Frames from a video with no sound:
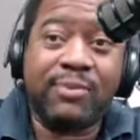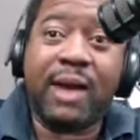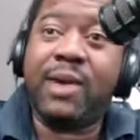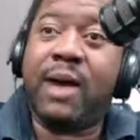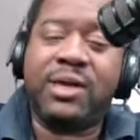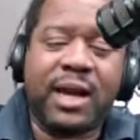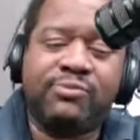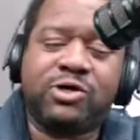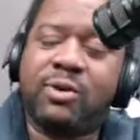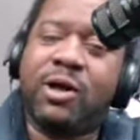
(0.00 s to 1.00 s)
I'm, I'm, i mean,
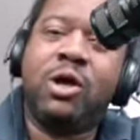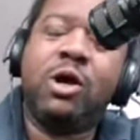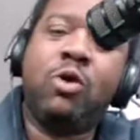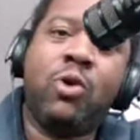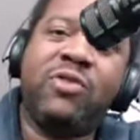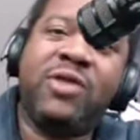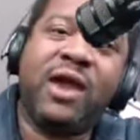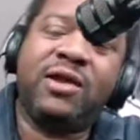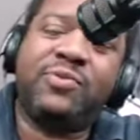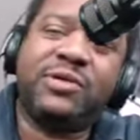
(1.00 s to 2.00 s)
I'm talking about where
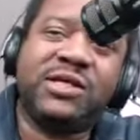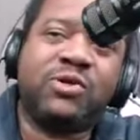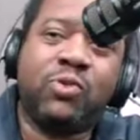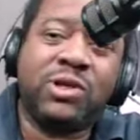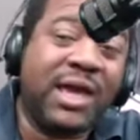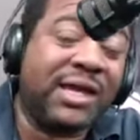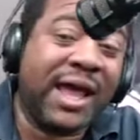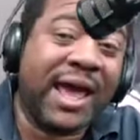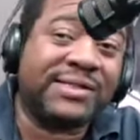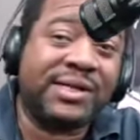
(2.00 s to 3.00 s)
they're in a position where they
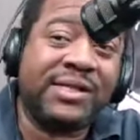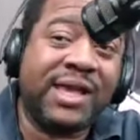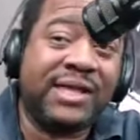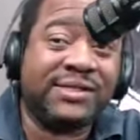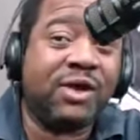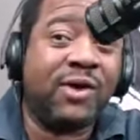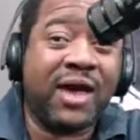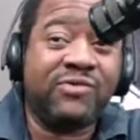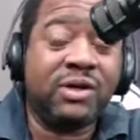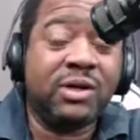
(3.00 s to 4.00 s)
could actually, they still
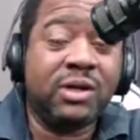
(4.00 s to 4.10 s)
have